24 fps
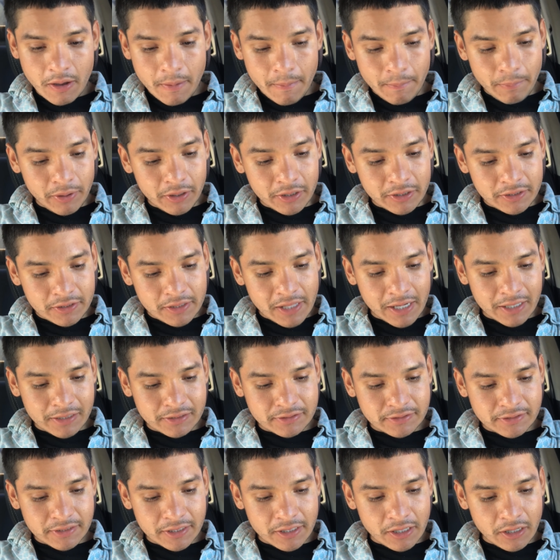But like I
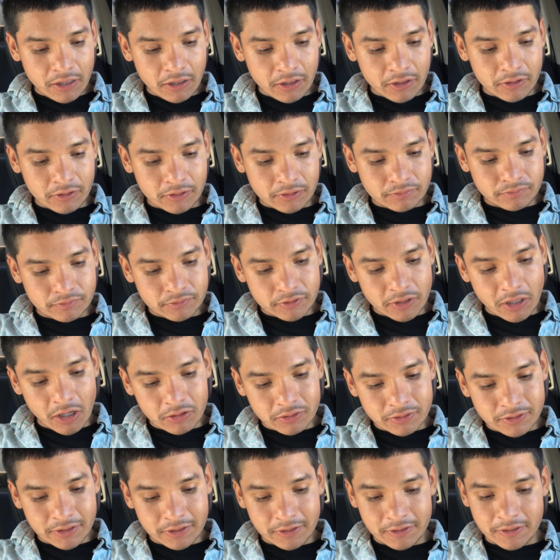said, uh,
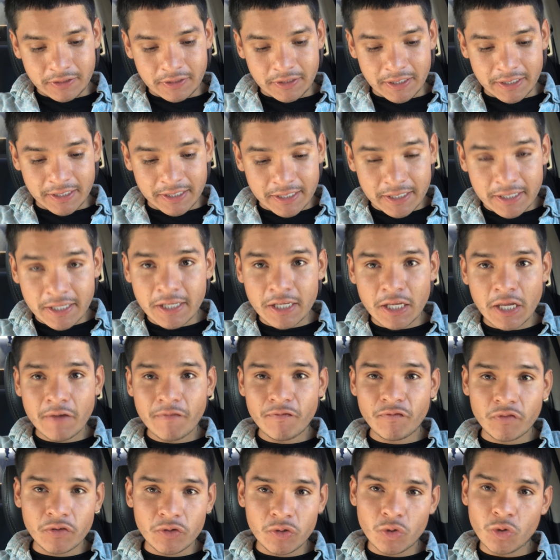Dalton, the key
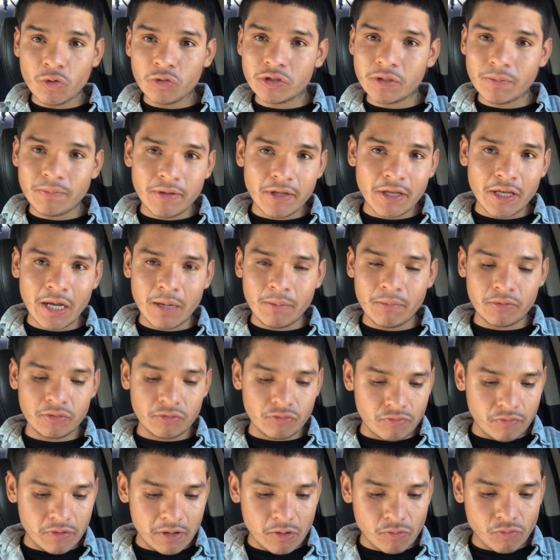for you to become a
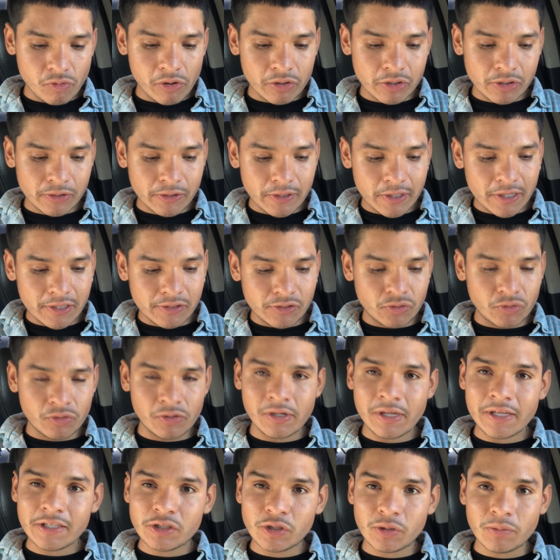rig welder is you
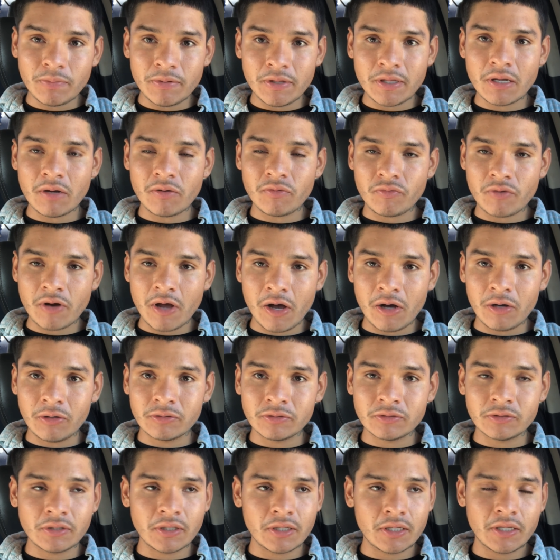need to be
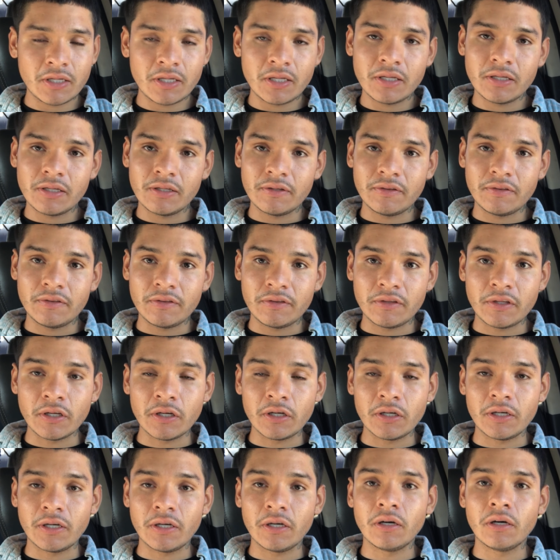around the
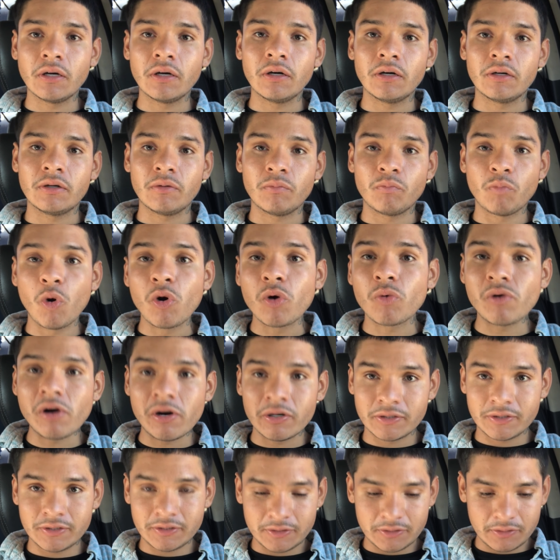uh, more
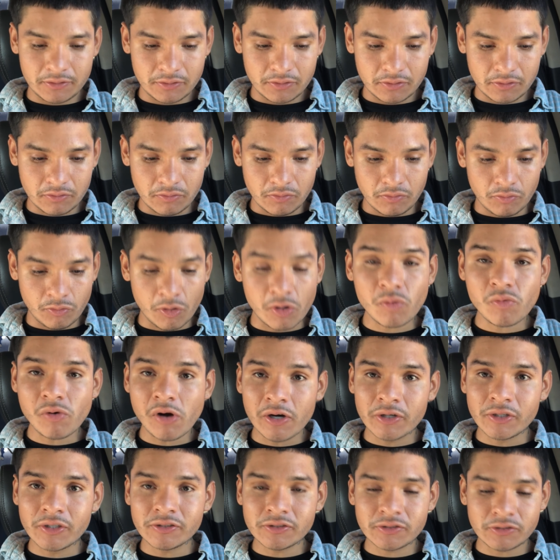welders. More
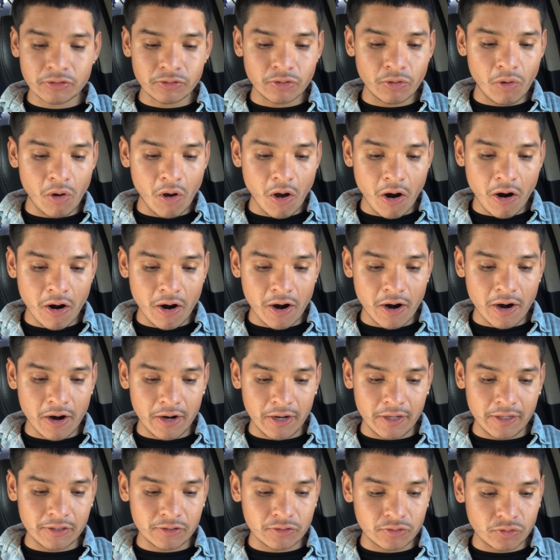welders who are
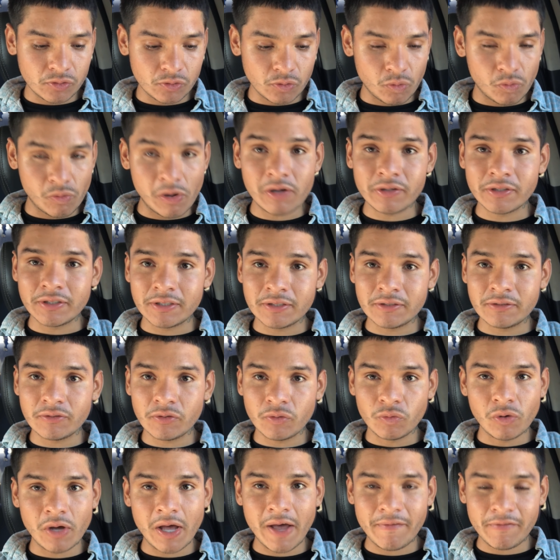into welding,
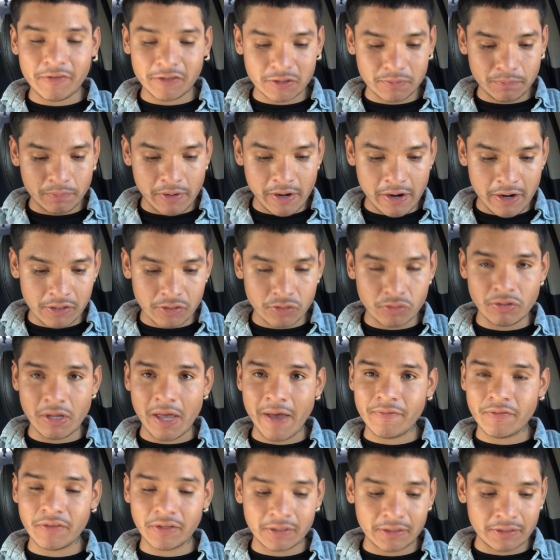who have experience, who
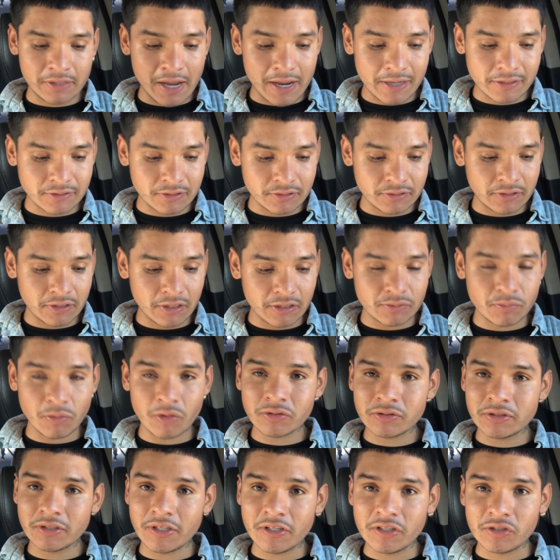have connections, because
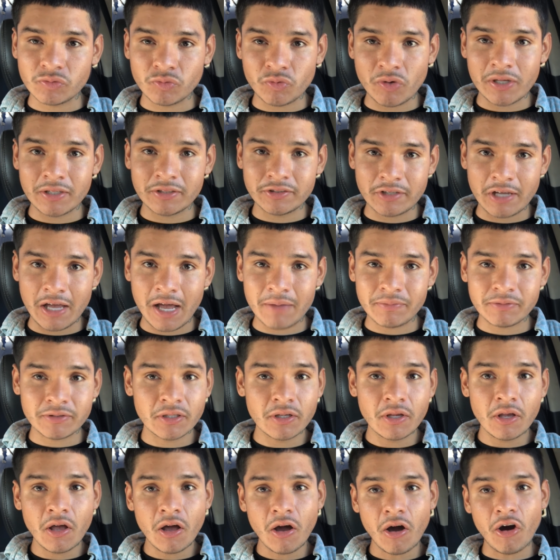most of these rig jobs
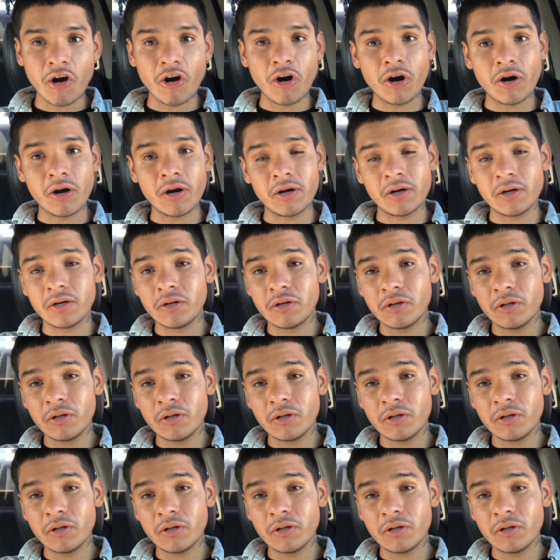are